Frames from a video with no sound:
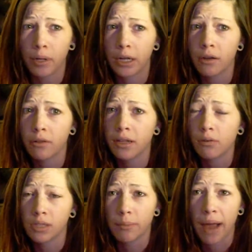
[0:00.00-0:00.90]
but I know that it
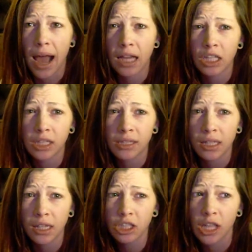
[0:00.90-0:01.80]
was a
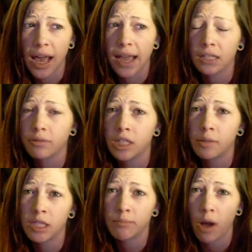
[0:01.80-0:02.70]
passage that I had to
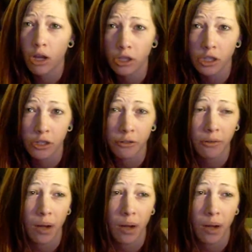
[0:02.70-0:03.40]
respond to